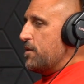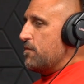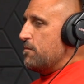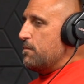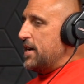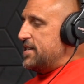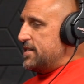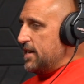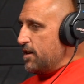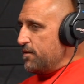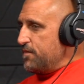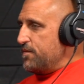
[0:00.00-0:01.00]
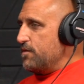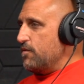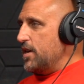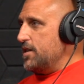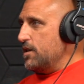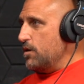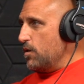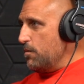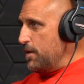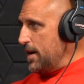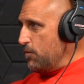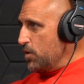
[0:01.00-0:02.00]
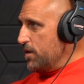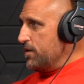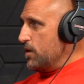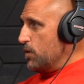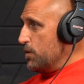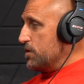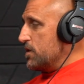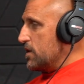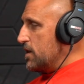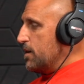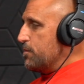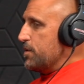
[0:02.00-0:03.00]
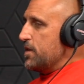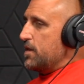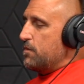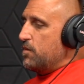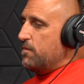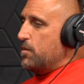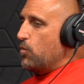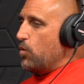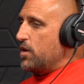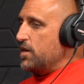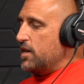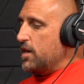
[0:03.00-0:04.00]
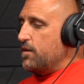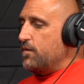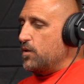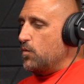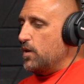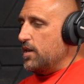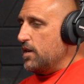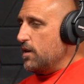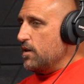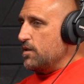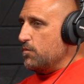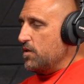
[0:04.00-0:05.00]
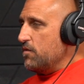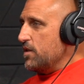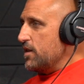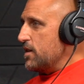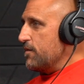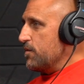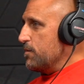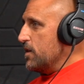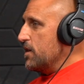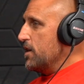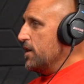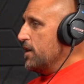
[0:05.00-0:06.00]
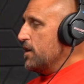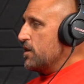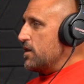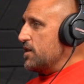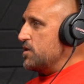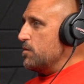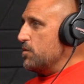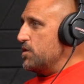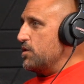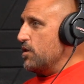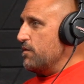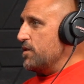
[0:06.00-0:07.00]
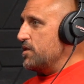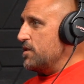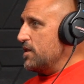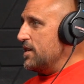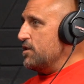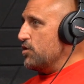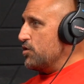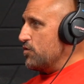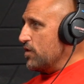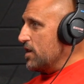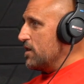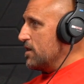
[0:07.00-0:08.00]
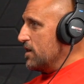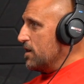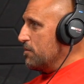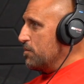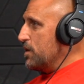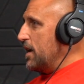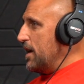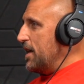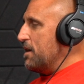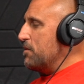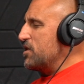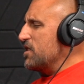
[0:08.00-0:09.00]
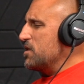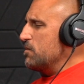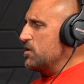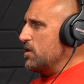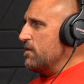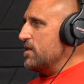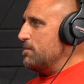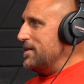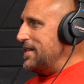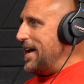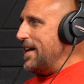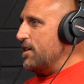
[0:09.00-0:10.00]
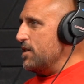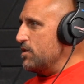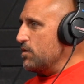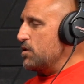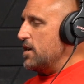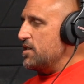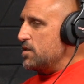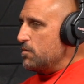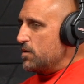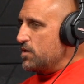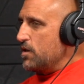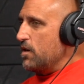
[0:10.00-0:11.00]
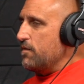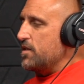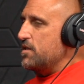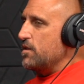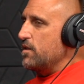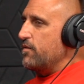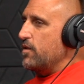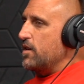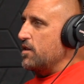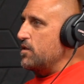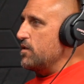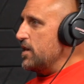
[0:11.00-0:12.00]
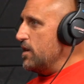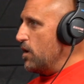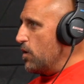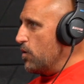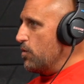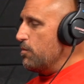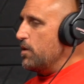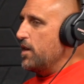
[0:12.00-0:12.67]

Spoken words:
Myself, Randy Goldbaum, one of the owners of the company, we've been working together for 20 years, and we really come from a customer service industry and a customer service mentality. So customer service, delivering a clean home,